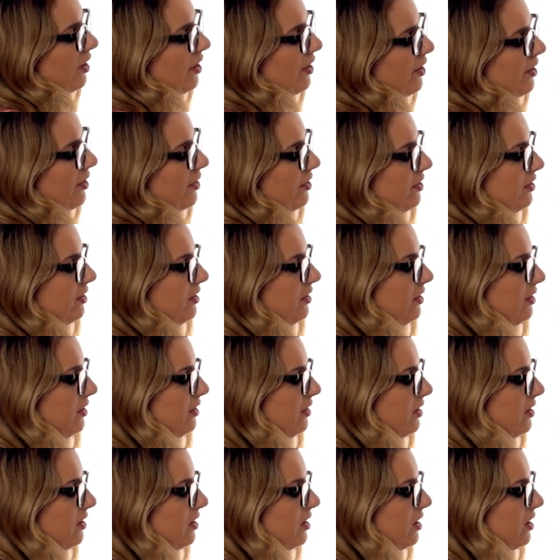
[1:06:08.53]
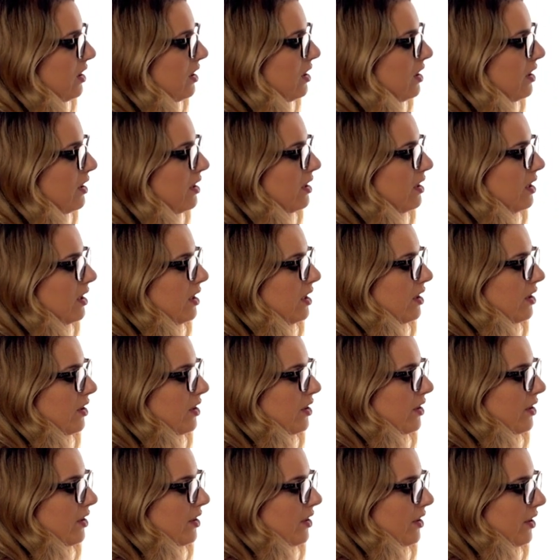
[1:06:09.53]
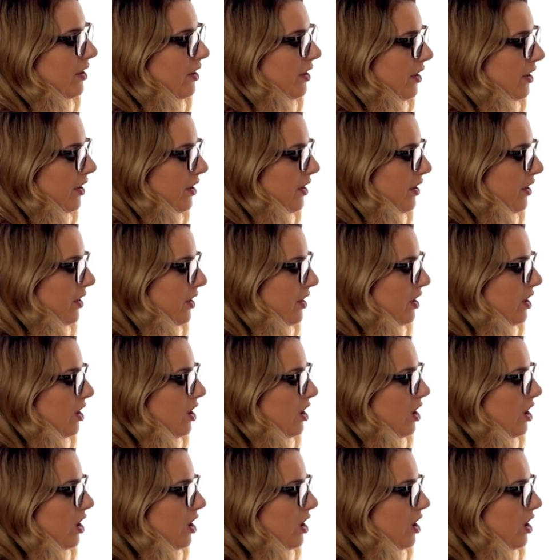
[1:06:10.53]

L, L, L, L,